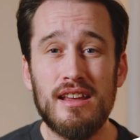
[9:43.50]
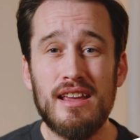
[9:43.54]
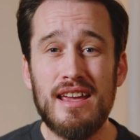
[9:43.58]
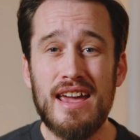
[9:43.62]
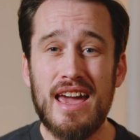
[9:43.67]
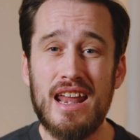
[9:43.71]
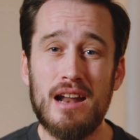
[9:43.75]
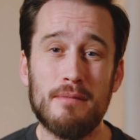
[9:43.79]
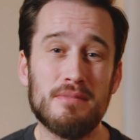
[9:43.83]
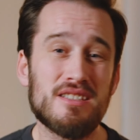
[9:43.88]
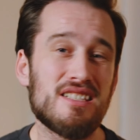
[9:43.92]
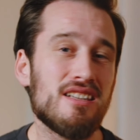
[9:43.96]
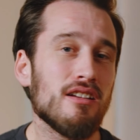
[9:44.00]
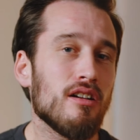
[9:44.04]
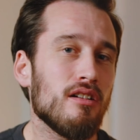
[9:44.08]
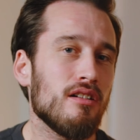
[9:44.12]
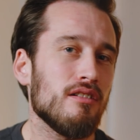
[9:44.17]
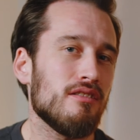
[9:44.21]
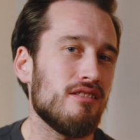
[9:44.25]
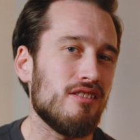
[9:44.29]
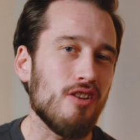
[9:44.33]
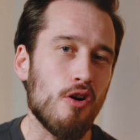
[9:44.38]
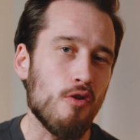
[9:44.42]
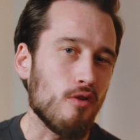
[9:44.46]
and I
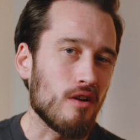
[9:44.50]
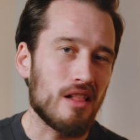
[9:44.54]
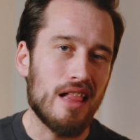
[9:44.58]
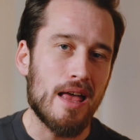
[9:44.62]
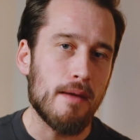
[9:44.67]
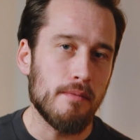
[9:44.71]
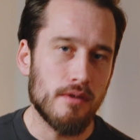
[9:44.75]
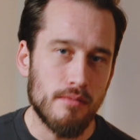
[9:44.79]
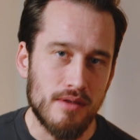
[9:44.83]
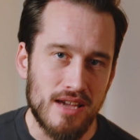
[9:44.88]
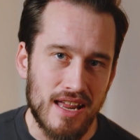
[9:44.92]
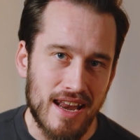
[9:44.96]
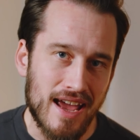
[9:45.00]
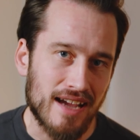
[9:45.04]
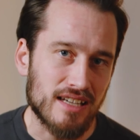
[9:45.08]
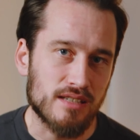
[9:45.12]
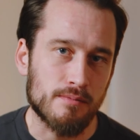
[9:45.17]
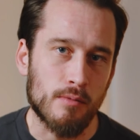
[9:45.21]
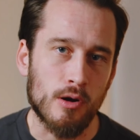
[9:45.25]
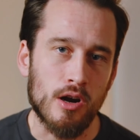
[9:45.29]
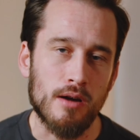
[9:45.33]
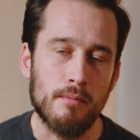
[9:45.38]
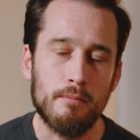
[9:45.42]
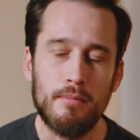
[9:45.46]
still don't claim to be an
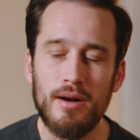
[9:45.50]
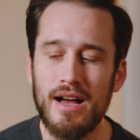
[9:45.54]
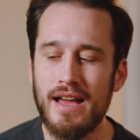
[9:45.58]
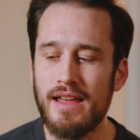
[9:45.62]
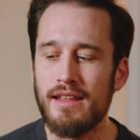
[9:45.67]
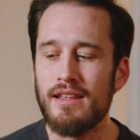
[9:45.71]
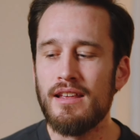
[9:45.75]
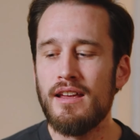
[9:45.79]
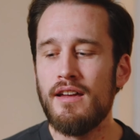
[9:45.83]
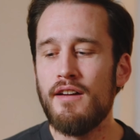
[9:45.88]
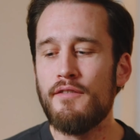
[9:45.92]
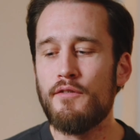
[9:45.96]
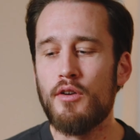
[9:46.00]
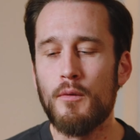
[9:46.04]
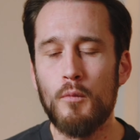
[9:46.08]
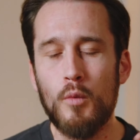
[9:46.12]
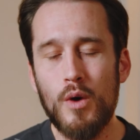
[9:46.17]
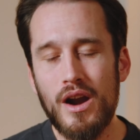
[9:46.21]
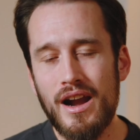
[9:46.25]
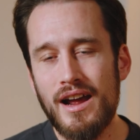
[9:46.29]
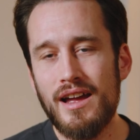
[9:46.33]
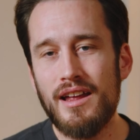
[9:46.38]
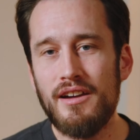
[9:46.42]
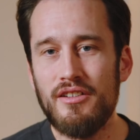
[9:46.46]
expert, but from
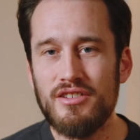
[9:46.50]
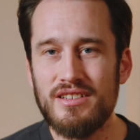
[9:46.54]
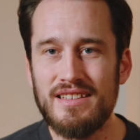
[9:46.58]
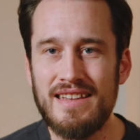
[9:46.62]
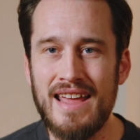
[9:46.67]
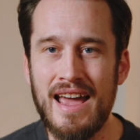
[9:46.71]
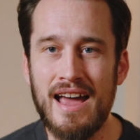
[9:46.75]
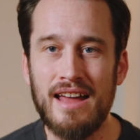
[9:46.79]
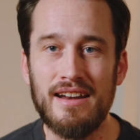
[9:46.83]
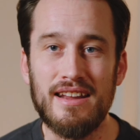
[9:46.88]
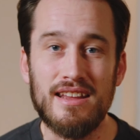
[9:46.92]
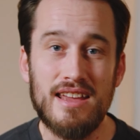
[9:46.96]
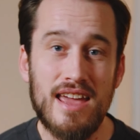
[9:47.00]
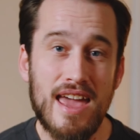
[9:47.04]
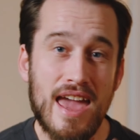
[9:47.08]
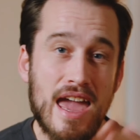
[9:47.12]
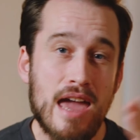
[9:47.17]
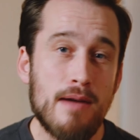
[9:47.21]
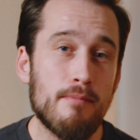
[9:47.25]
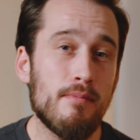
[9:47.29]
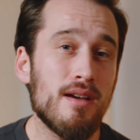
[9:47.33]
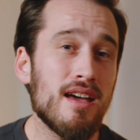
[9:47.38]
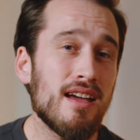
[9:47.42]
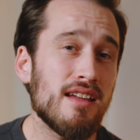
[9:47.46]
what I understand,
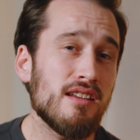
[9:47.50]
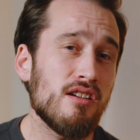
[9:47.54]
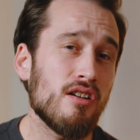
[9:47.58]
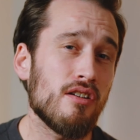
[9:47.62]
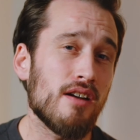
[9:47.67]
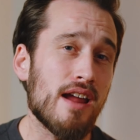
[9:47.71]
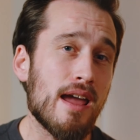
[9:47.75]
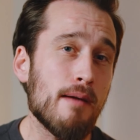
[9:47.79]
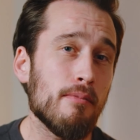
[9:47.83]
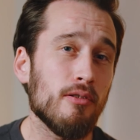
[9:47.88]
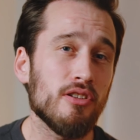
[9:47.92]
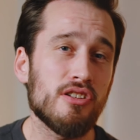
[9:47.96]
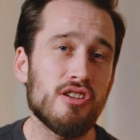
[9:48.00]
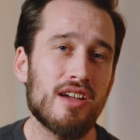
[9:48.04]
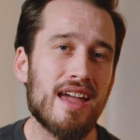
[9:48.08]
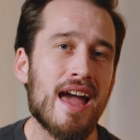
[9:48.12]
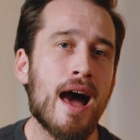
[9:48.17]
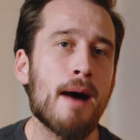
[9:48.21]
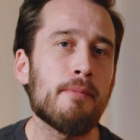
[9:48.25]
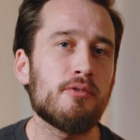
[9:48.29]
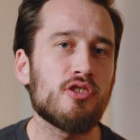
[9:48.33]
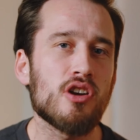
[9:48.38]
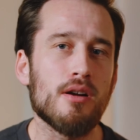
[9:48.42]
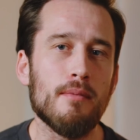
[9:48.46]
8-bit you're able to
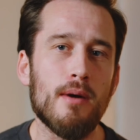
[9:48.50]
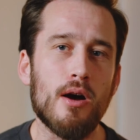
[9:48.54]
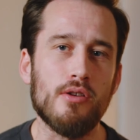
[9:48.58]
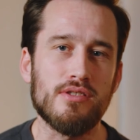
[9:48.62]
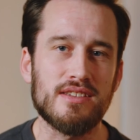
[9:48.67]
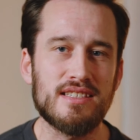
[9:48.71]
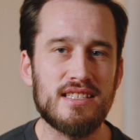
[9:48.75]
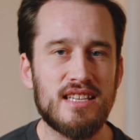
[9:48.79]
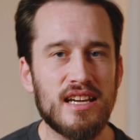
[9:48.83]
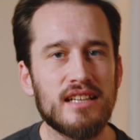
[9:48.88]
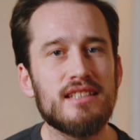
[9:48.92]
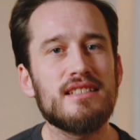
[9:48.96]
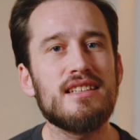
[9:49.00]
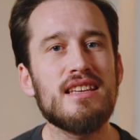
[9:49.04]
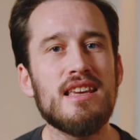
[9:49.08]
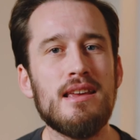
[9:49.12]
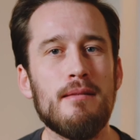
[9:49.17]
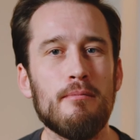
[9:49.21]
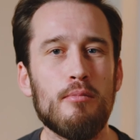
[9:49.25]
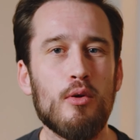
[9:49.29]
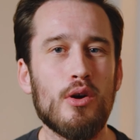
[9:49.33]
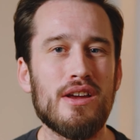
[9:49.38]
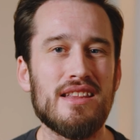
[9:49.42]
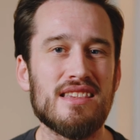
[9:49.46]
capture about
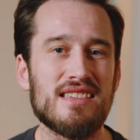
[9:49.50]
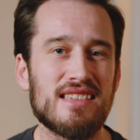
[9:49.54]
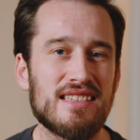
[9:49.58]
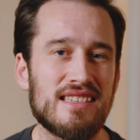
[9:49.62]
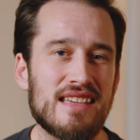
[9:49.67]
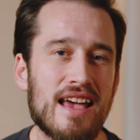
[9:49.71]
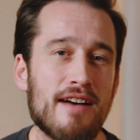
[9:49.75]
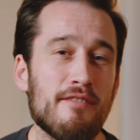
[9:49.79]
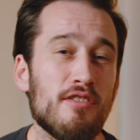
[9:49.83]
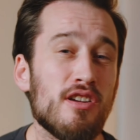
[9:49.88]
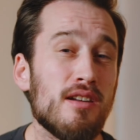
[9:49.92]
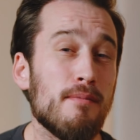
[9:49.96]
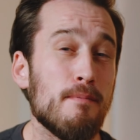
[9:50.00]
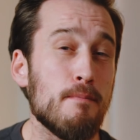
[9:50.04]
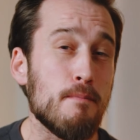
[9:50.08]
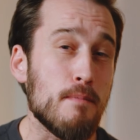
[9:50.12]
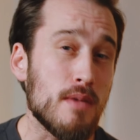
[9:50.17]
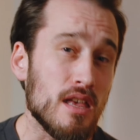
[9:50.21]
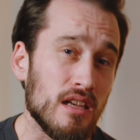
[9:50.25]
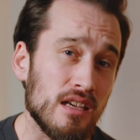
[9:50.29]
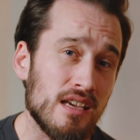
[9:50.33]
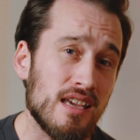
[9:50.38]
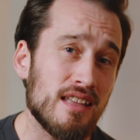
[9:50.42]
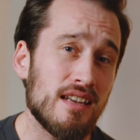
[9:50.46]
16.7
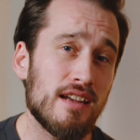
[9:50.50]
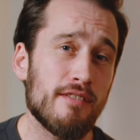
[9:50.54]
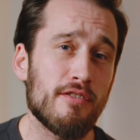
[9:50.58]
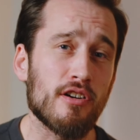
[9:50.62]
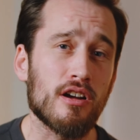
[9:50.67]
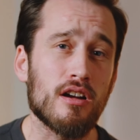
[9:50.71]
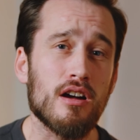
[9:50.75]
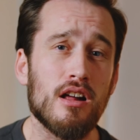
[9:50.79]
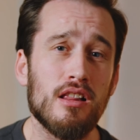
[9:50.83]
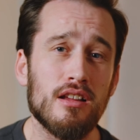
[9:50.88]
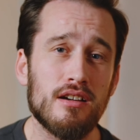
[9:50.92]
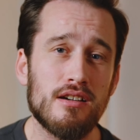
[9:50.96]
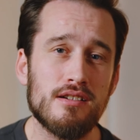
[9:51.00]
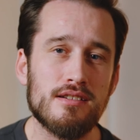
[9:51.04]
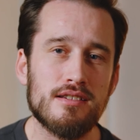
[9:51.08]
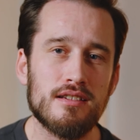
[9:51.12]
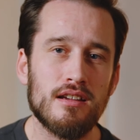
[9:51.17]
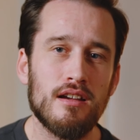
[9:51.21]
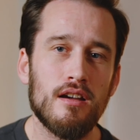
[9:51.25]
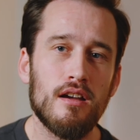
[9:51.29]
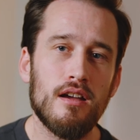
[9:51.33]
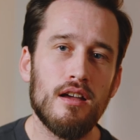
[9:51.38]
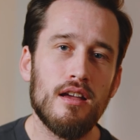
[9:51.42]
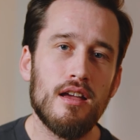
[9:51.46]
million different colors,
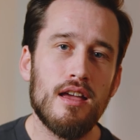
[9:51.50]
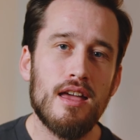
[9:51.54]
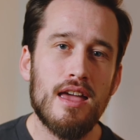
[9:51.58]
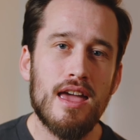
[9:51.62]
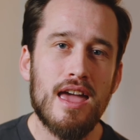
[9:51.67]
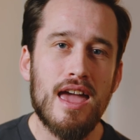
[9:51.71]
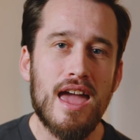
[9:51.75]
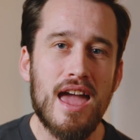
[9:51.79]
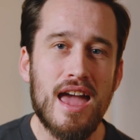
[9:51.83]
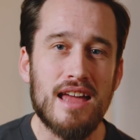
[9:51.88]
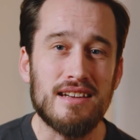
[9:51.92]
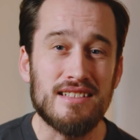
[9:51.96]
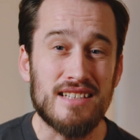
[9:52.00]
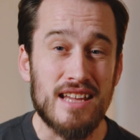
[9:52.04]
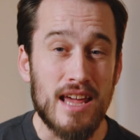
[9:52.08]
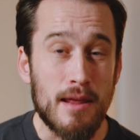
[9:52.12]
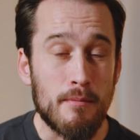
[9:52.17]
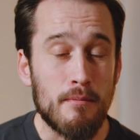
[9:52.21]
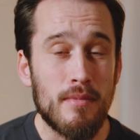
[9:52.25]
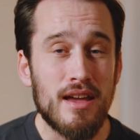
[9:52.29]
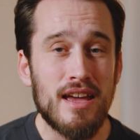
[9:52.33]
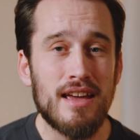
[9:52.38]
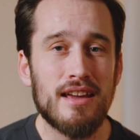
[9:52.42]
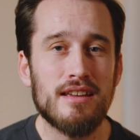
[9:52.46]
and
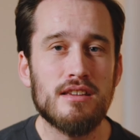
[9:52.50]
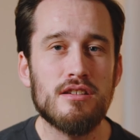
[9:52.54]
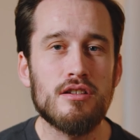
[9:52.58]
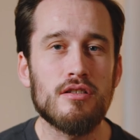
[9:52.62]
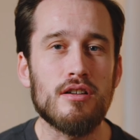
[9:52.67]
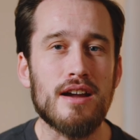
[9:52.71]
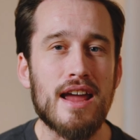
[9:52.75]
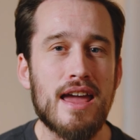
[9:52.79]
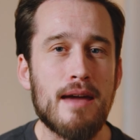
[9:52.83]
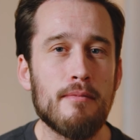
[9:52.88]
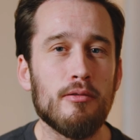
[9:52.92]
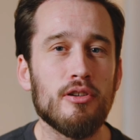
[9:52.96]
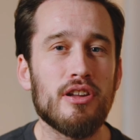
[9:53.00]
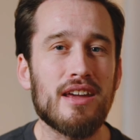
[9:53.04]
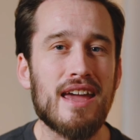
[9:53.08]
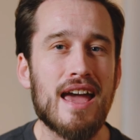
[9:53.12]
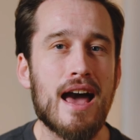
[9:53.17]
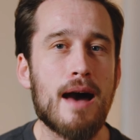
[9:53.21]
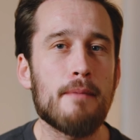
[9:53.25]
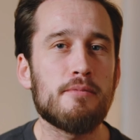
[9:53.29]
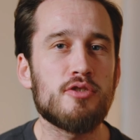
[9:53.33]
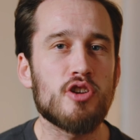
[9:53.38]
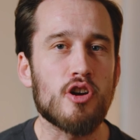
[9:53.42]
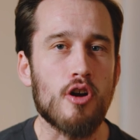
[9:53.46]
10-bit you're able to
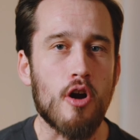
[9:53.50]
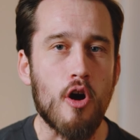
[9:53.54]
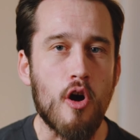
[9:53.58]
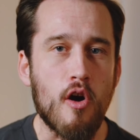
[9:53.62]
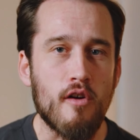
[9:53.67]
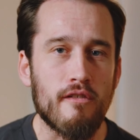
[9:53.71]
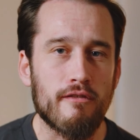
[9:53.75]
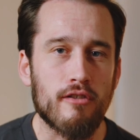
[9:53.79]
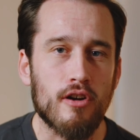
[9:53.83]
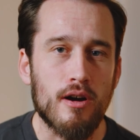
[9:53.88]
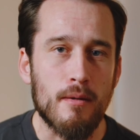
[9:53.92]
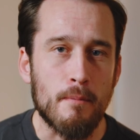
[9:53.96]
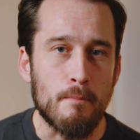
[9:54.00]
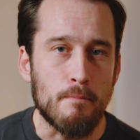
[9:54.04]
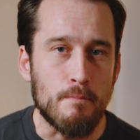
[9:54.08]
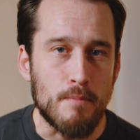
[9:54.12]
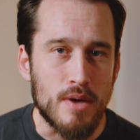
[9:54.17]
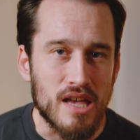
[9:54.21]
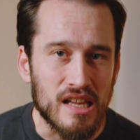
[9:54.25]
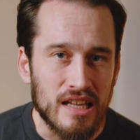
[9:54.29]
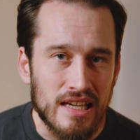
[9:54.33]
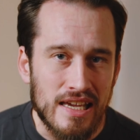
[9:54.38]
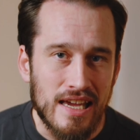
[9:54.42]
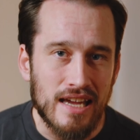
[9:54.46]
capture over 1
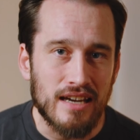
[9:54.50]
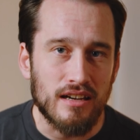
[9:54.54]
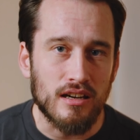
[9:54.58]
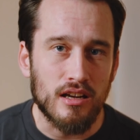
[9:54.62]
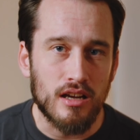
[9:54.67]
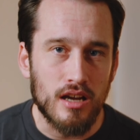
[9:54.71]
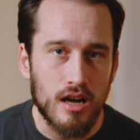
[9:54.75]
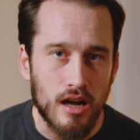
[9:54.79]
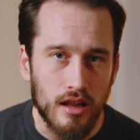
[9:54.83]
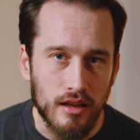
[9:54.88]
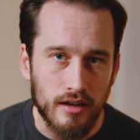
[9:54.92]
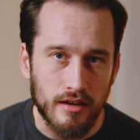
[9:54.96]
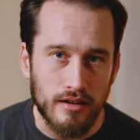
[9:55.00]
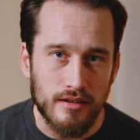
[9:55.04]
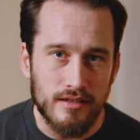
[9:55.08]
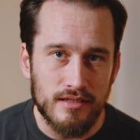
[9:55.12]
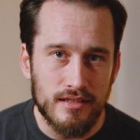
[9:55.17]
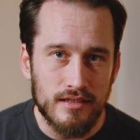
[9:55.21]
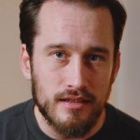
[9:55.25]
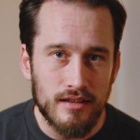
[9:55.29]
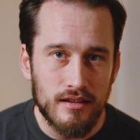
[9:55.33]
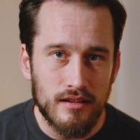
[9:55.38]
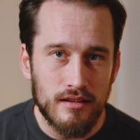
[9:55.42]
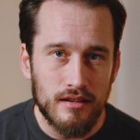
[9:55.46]
billion
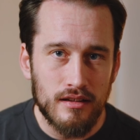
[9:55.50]
colors.